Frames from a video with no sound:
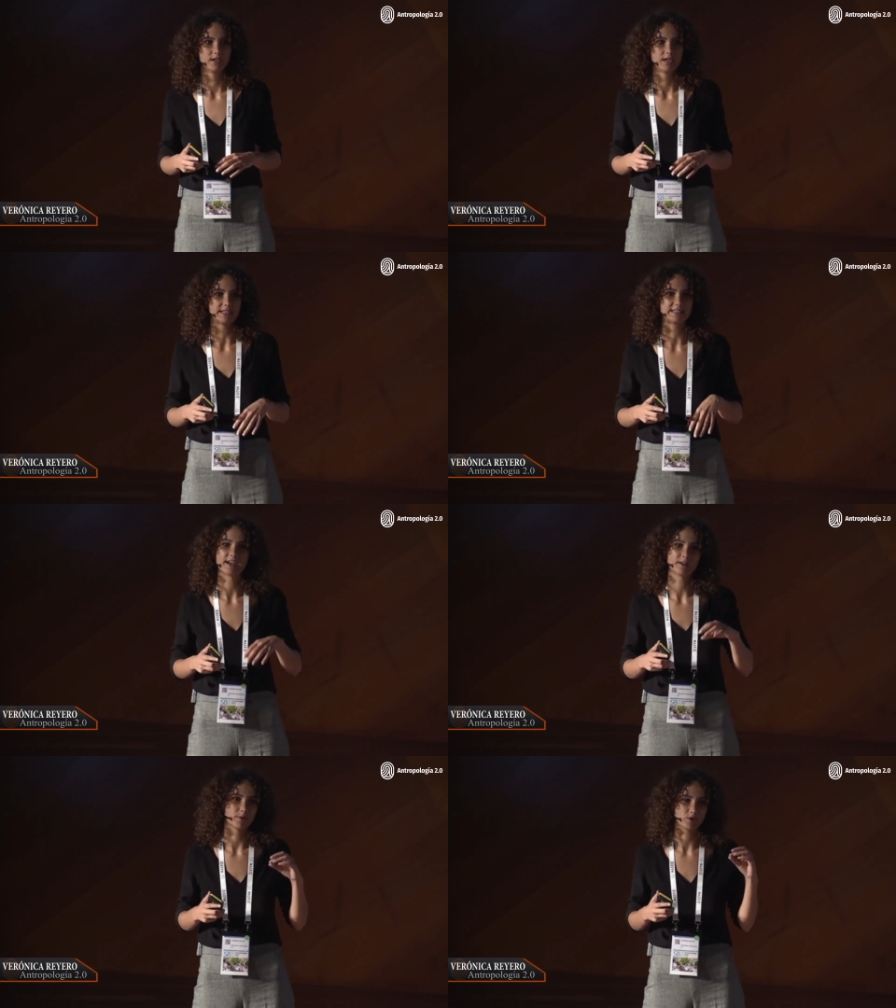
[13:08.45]
It's
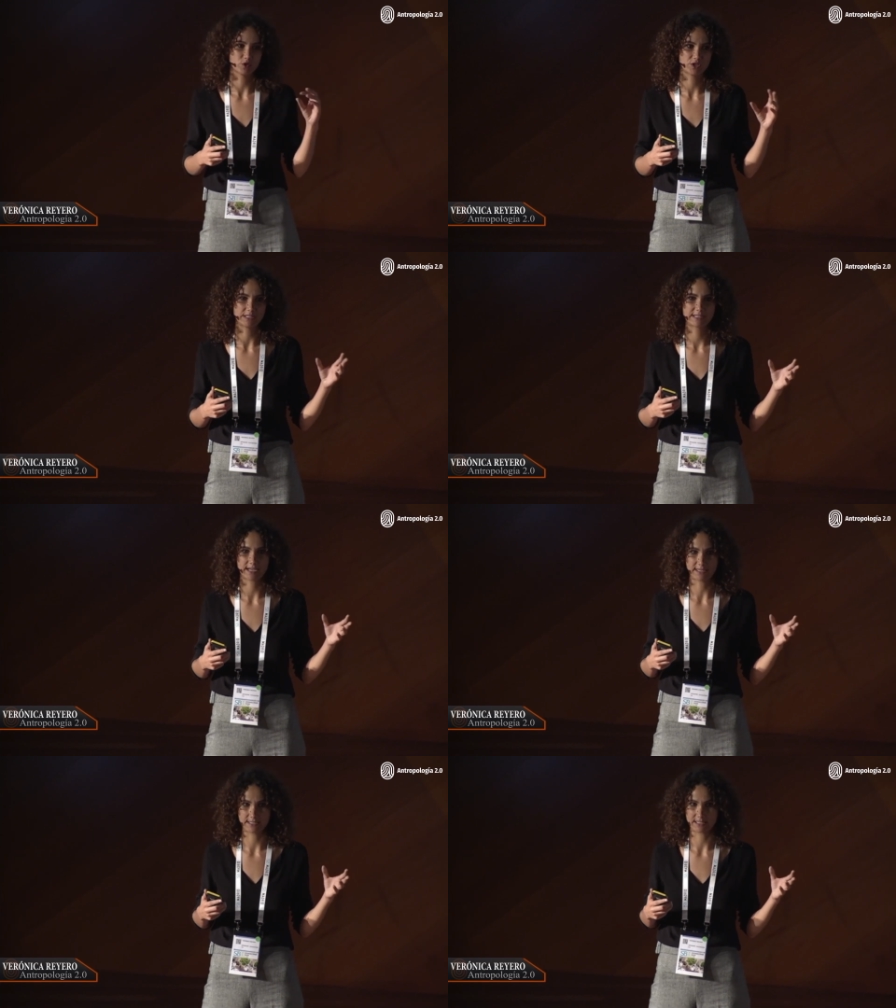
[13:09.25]
not about using
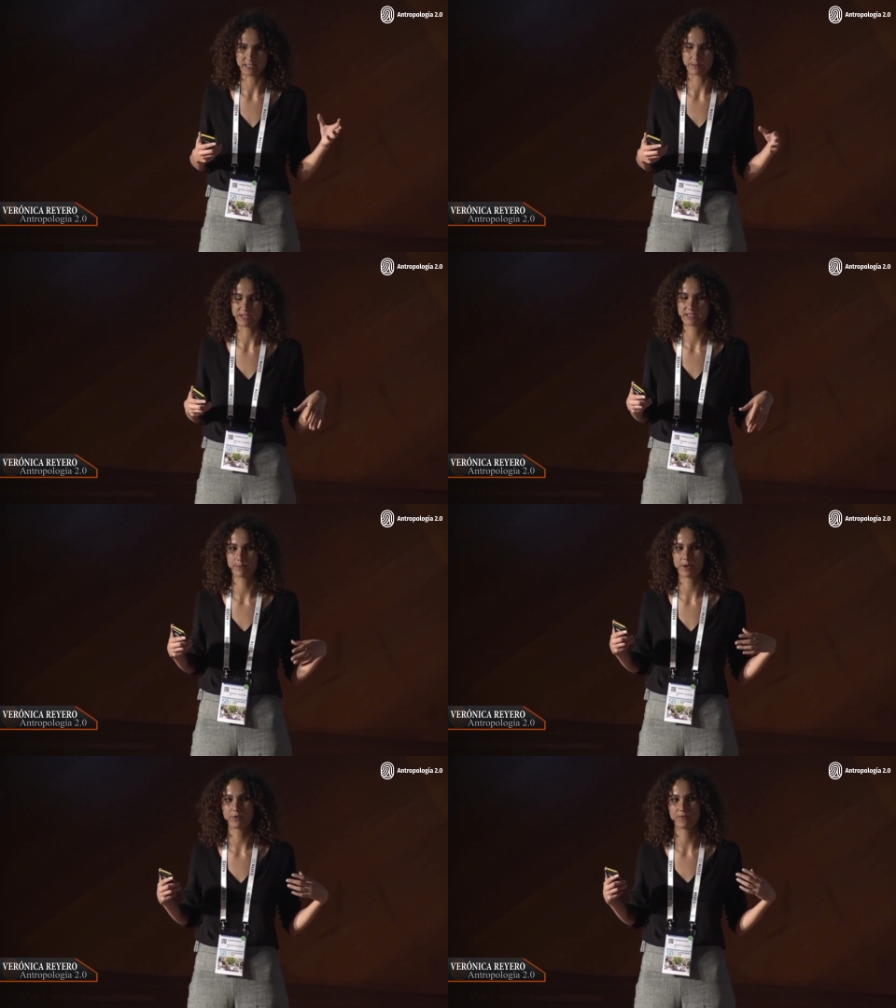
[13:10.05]
technicism. It's
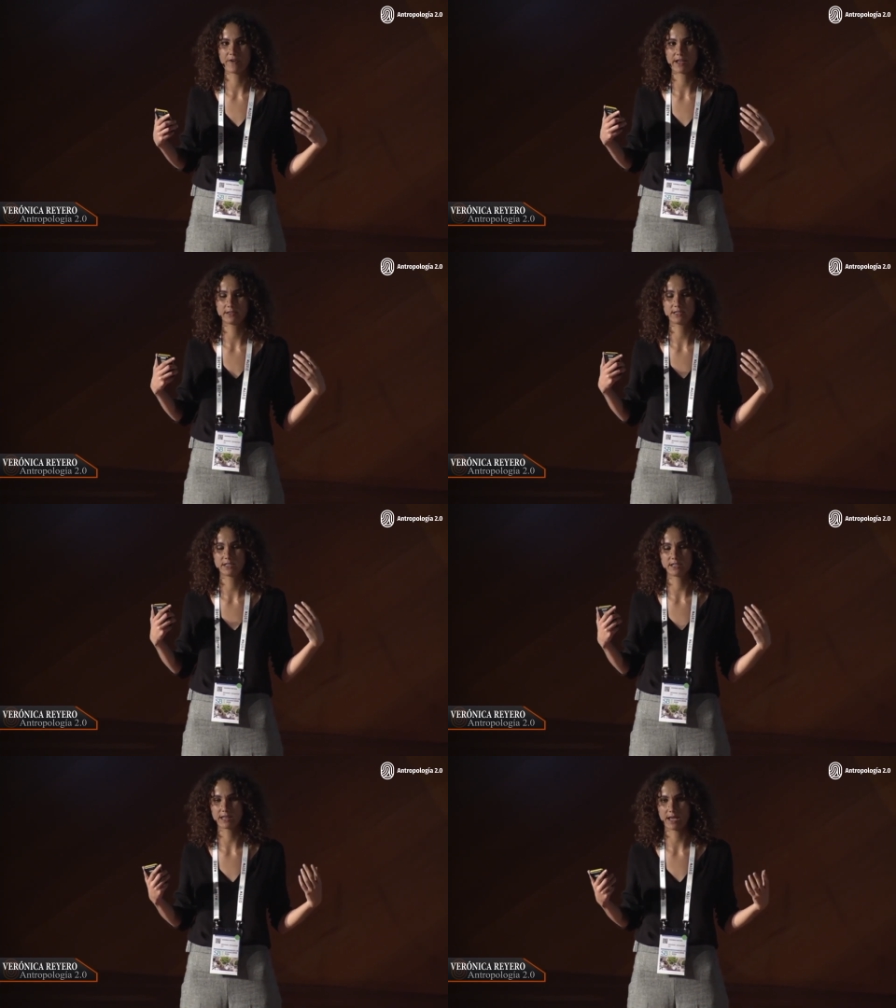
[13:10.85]
about finding
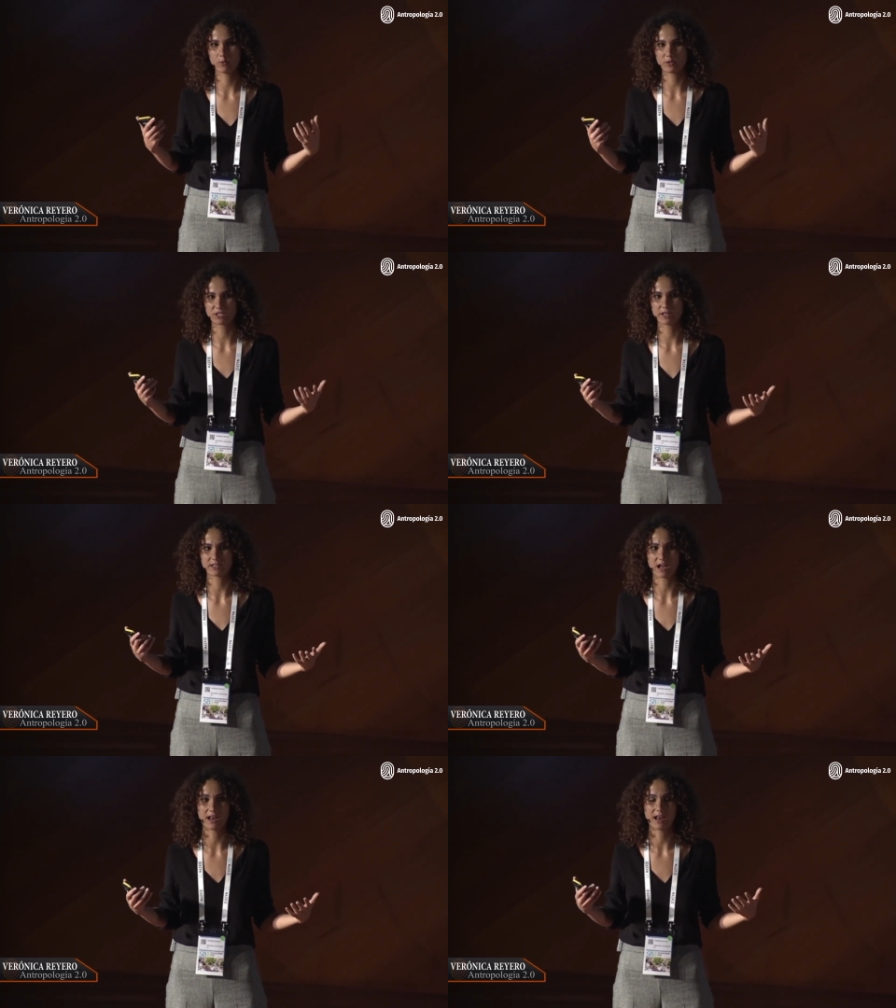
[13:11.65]
a language
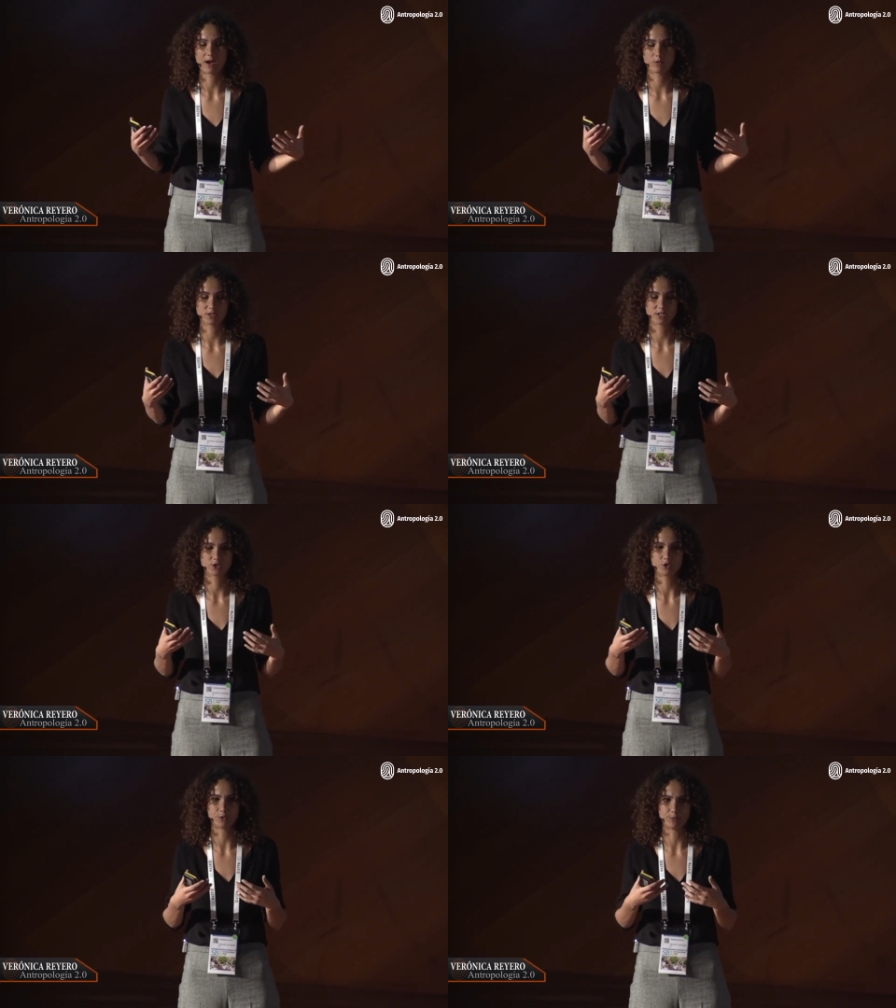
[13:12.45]
that allows us
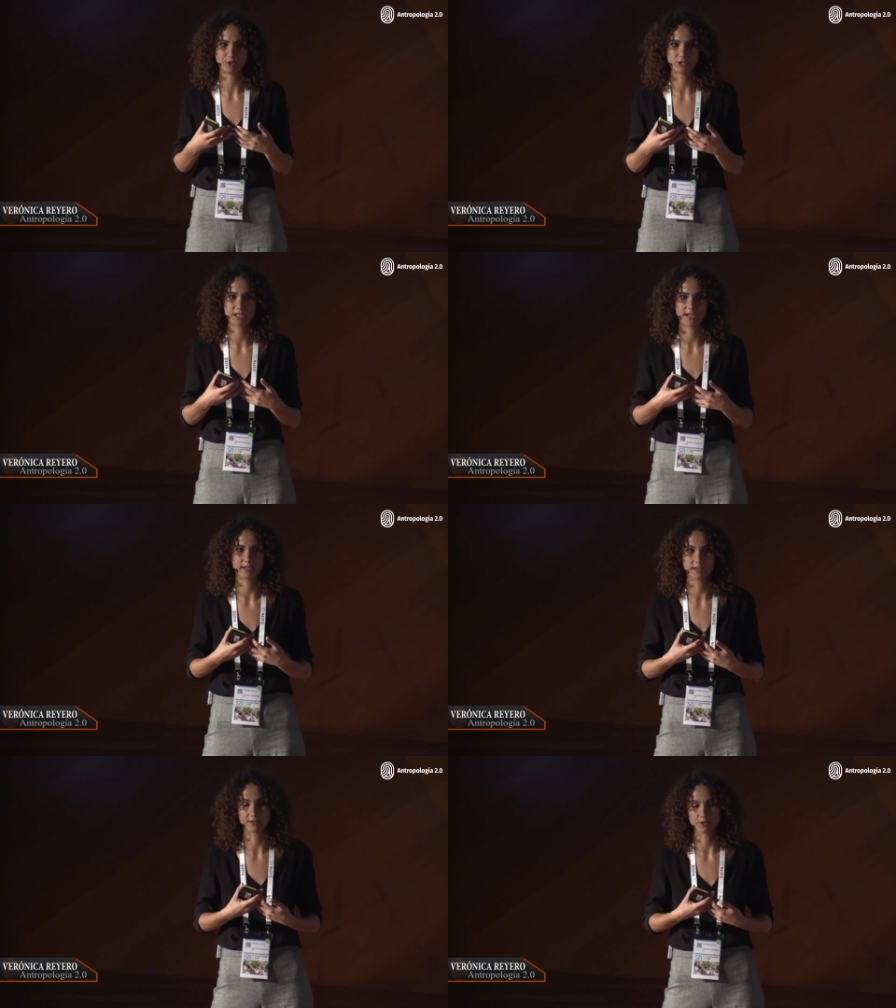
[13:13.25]
to communicate
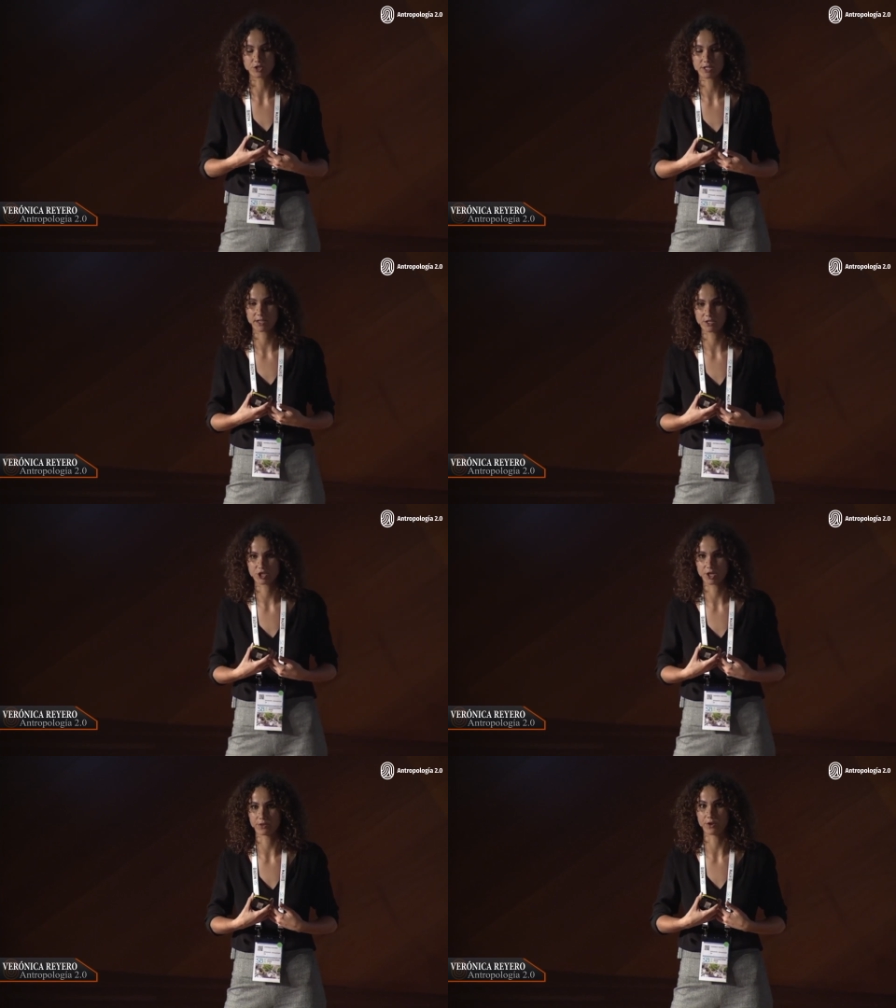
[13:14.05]
and understand each
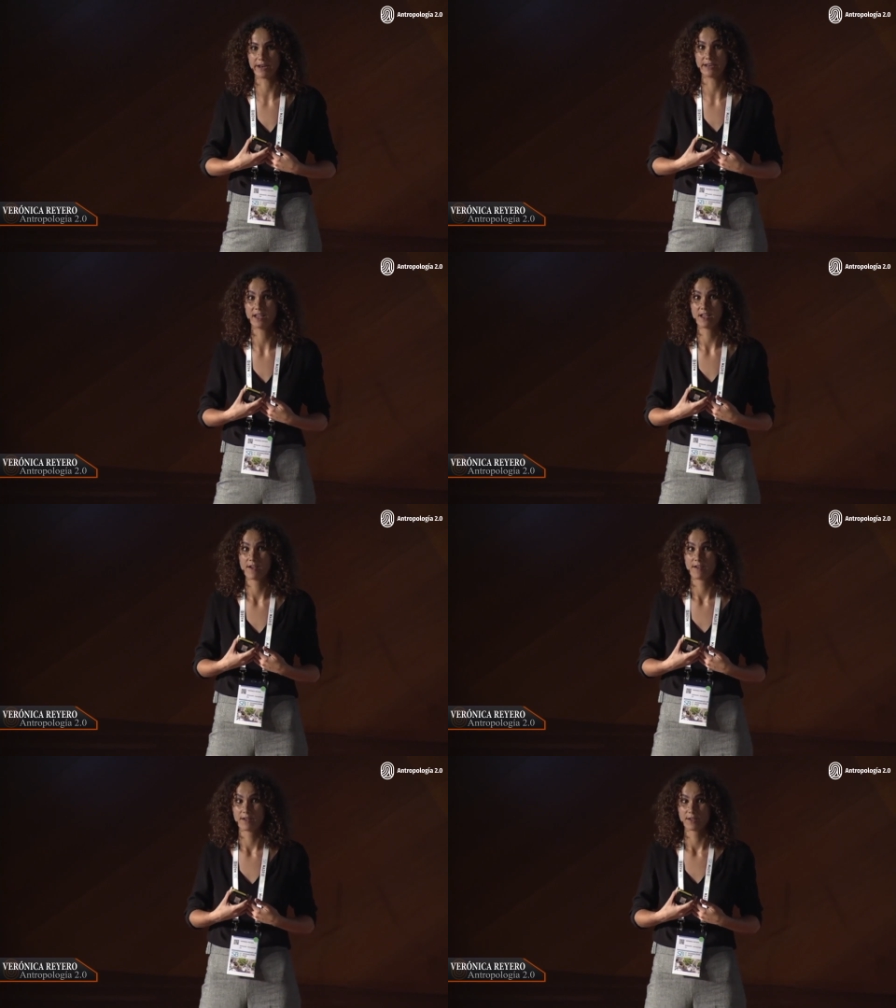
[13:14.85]
other and
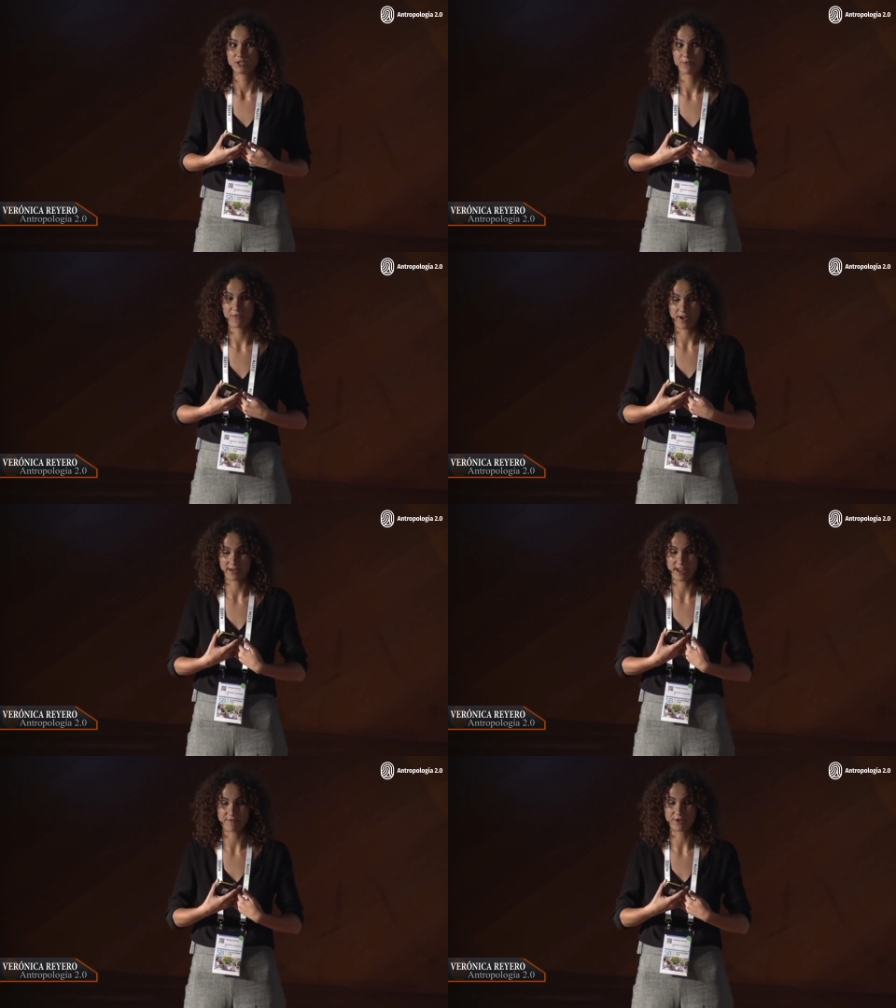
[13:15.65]
find
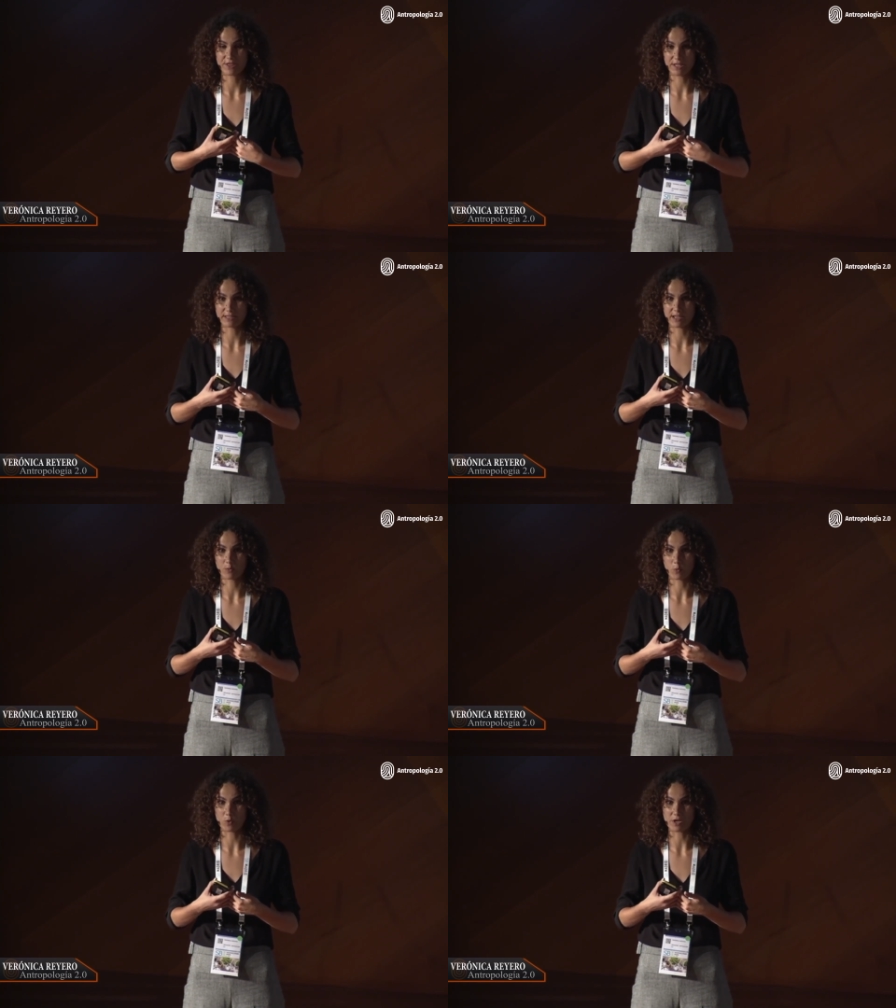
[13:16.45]
everything
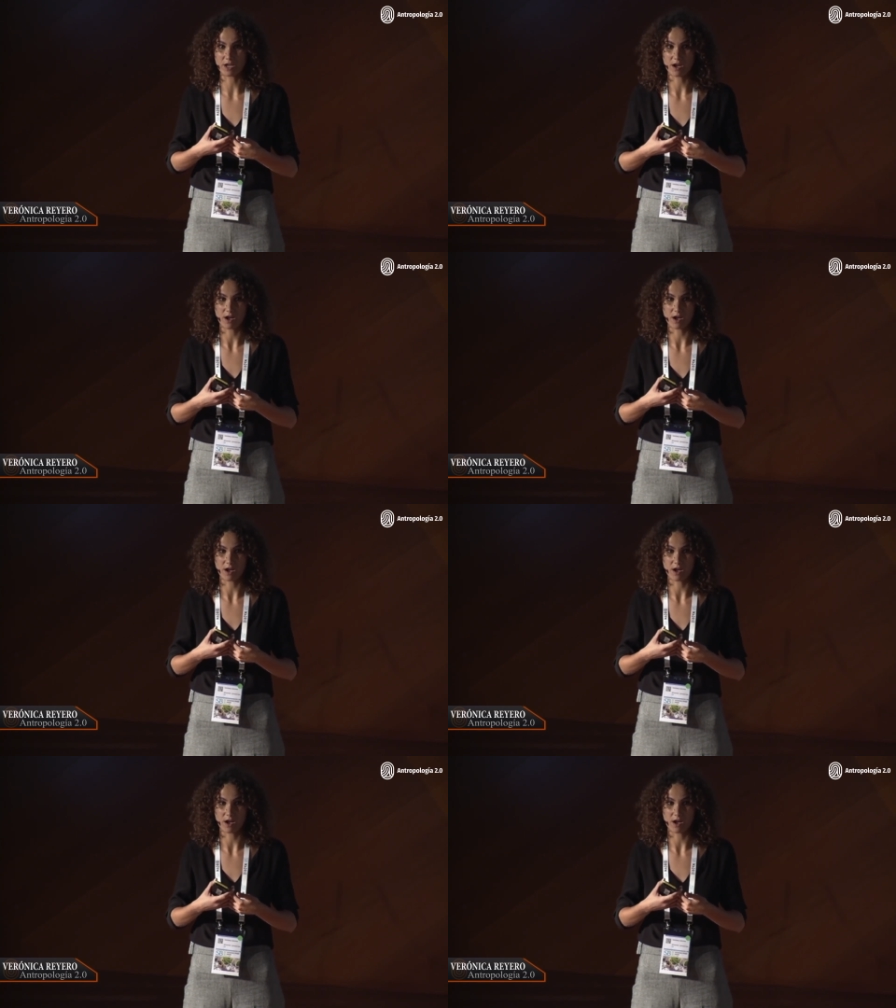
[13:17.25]
that we